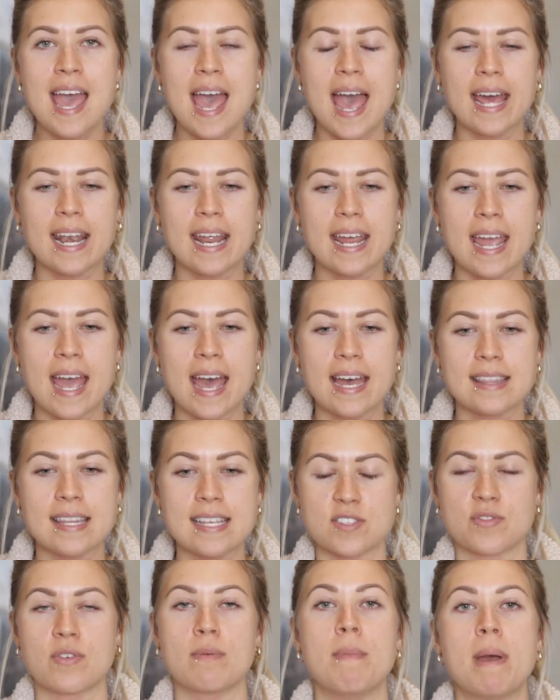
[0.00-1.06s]
And I had
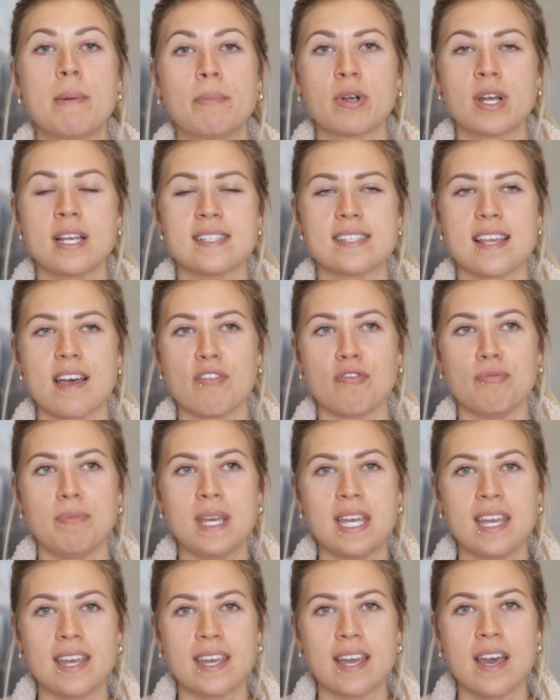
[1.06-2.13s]
this remembrance of
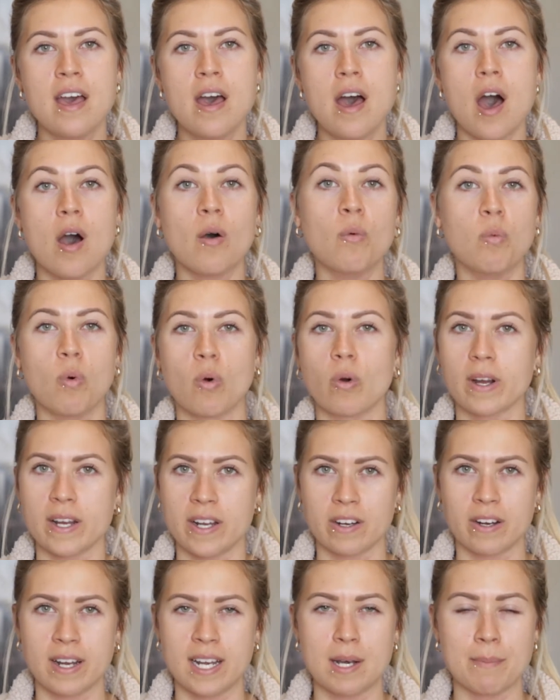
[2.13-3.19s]
being a
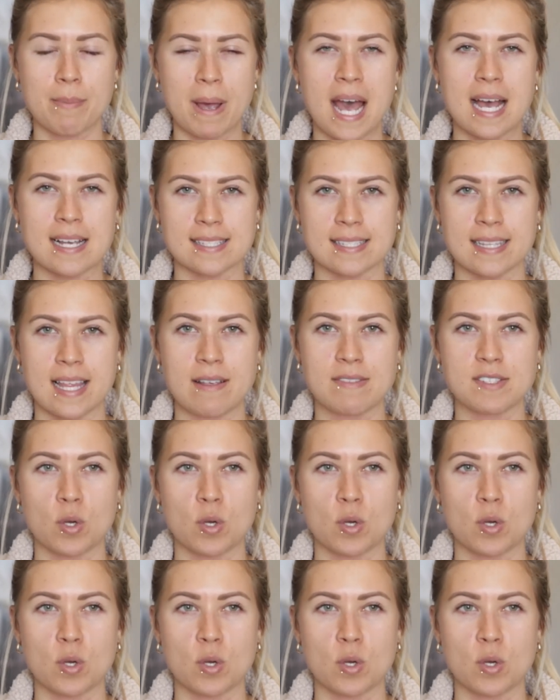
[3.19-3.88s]
warrior in a past life.